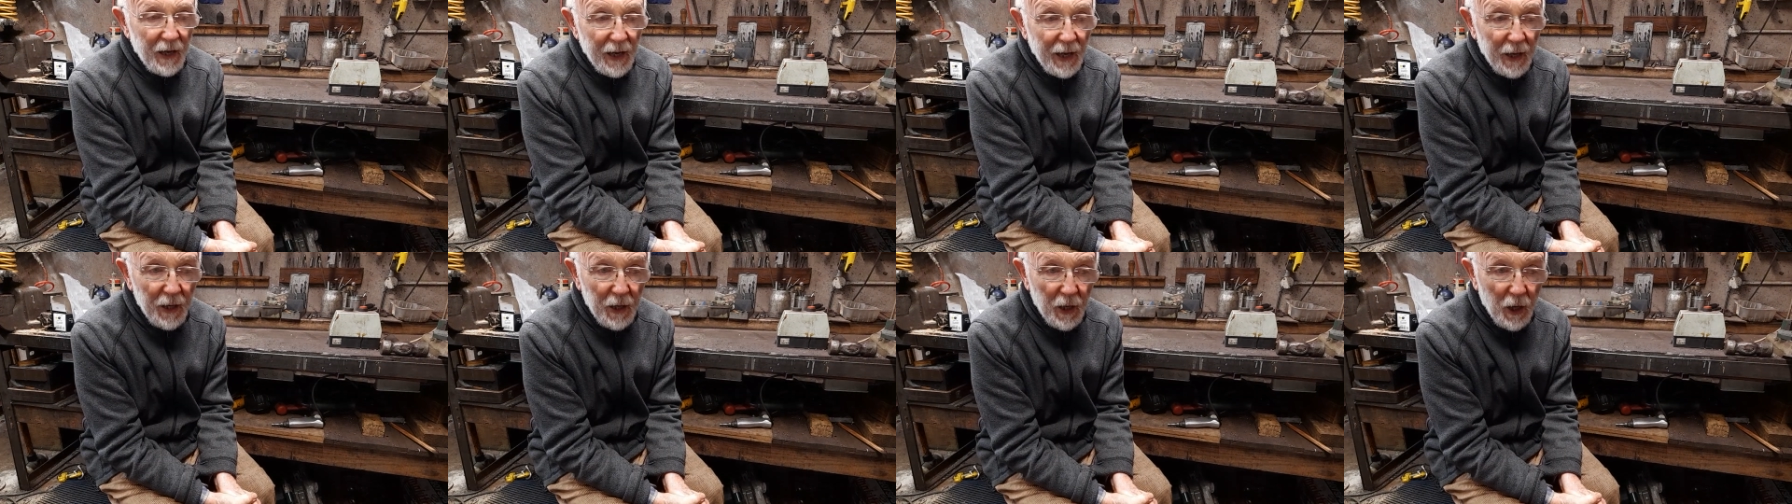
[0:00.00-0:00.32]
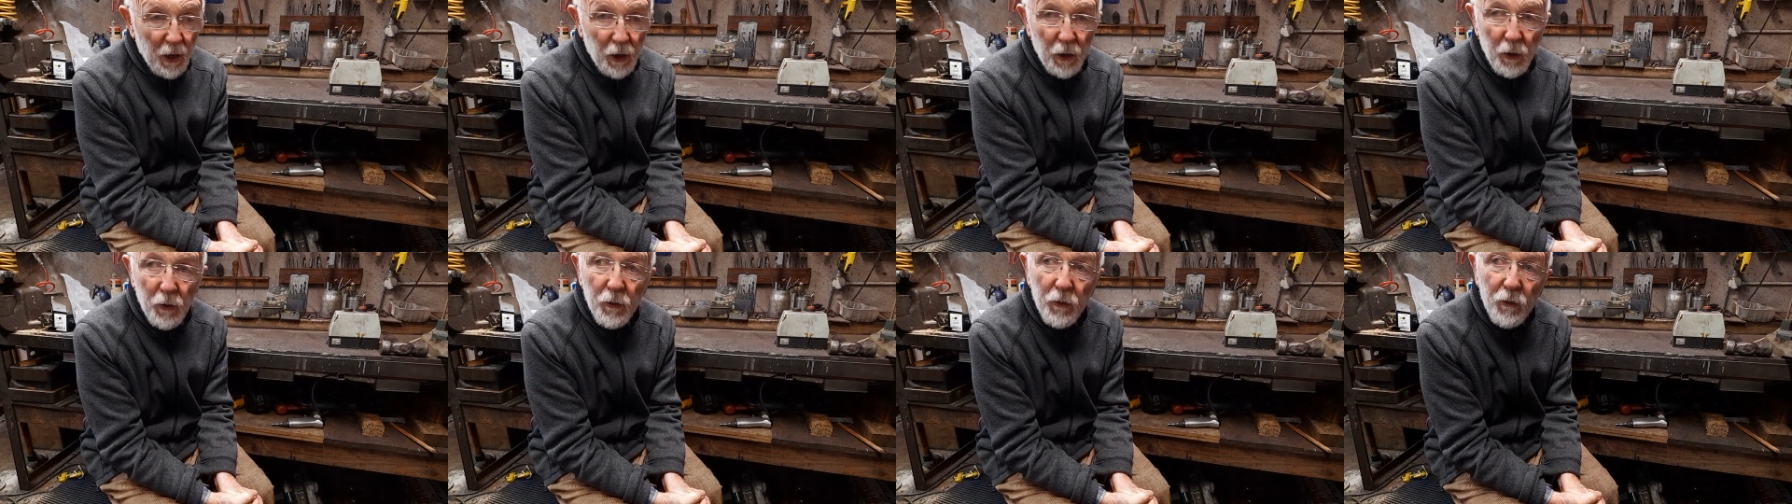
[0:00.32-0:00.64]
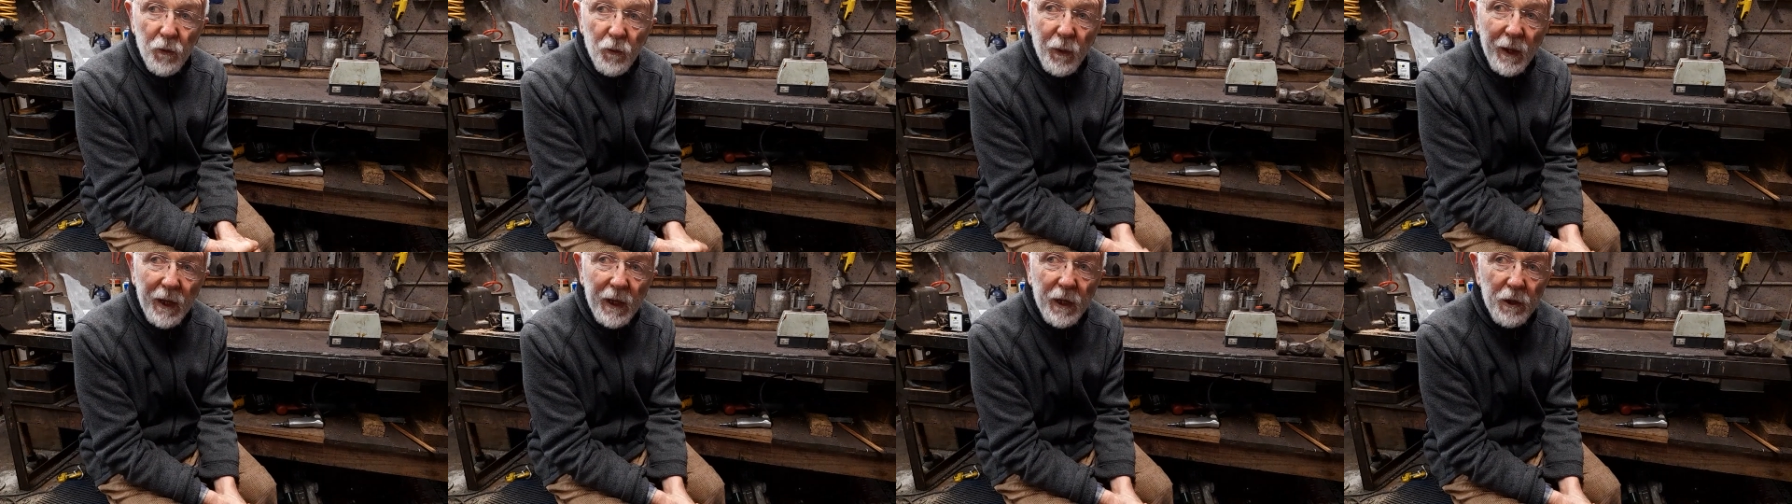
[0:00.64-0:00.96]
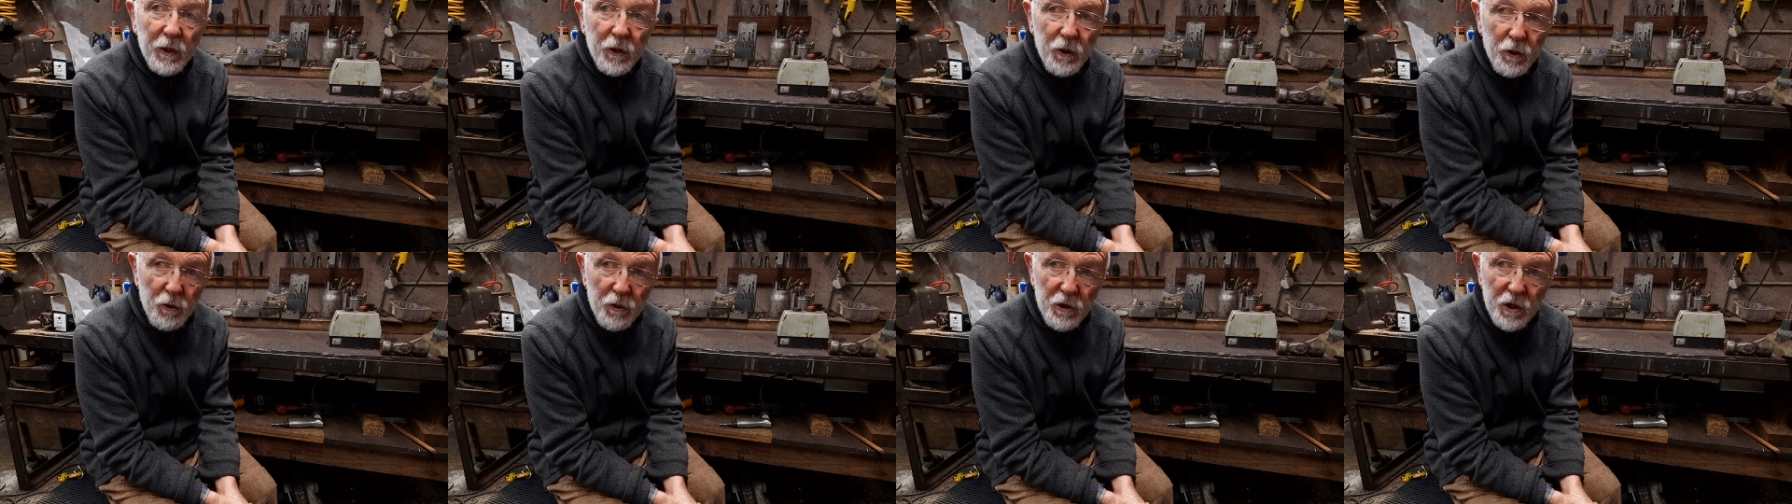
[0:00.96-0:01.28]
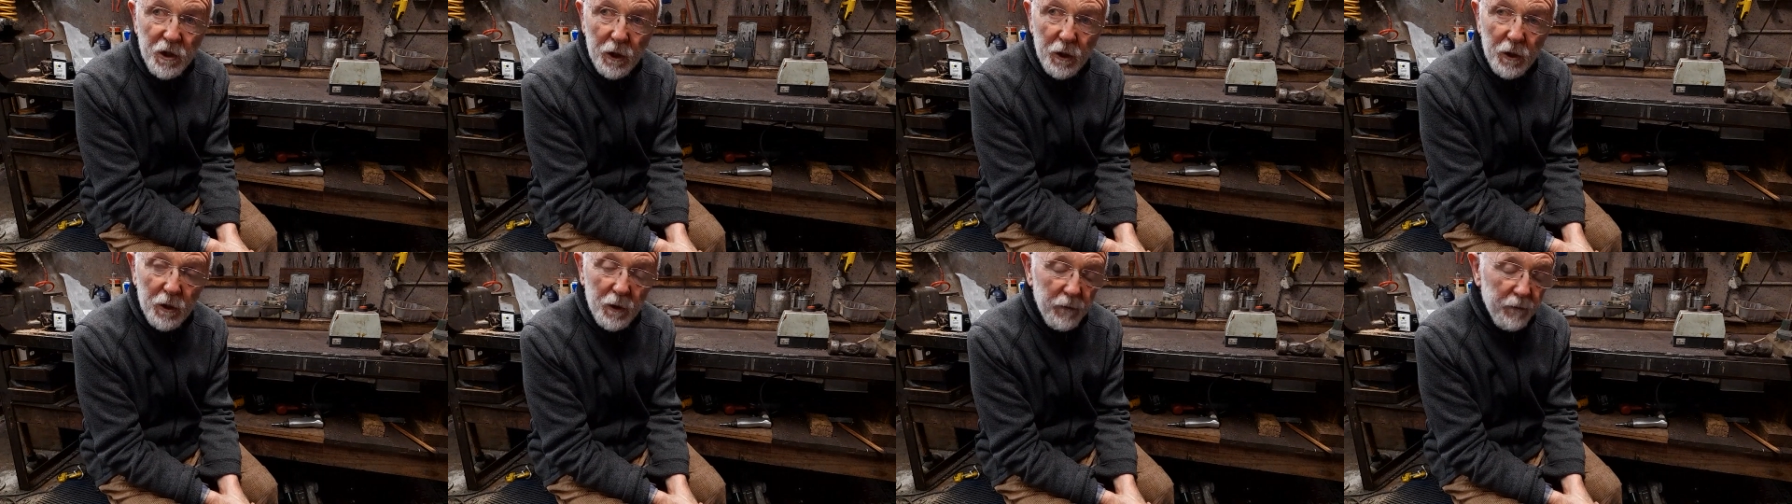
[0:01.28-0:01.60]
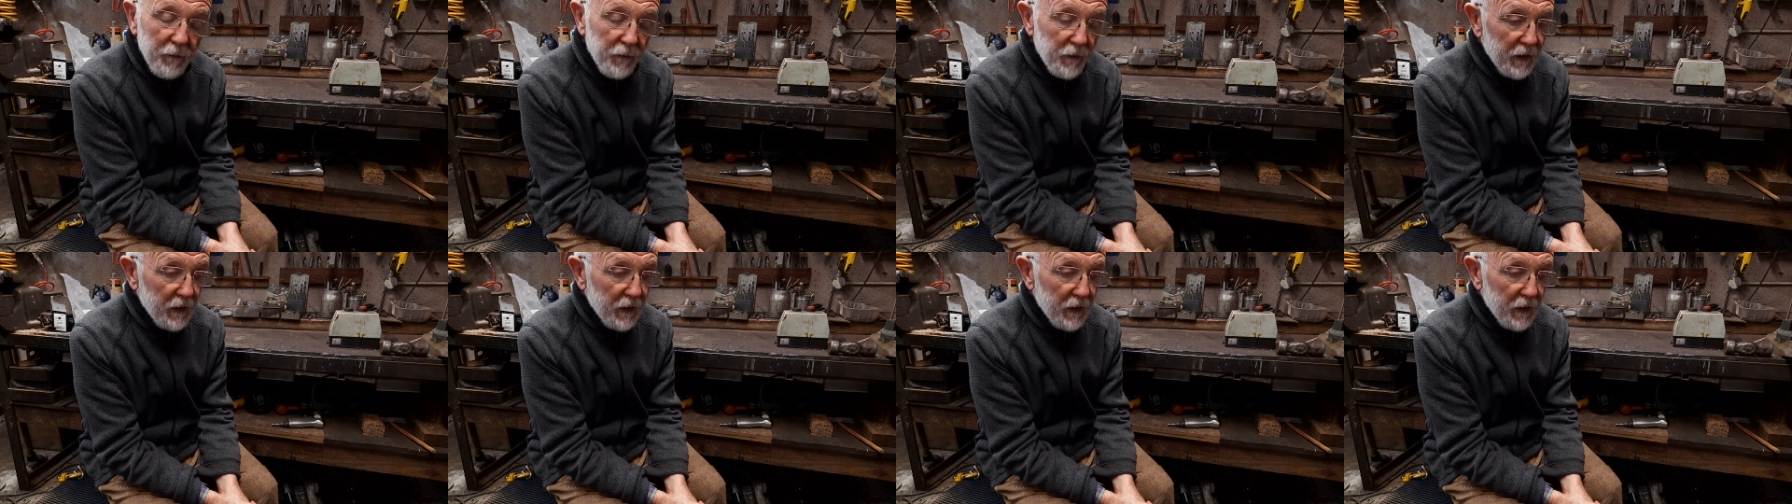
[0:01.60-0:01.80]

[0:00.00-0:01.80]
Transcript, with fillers: and how we can use it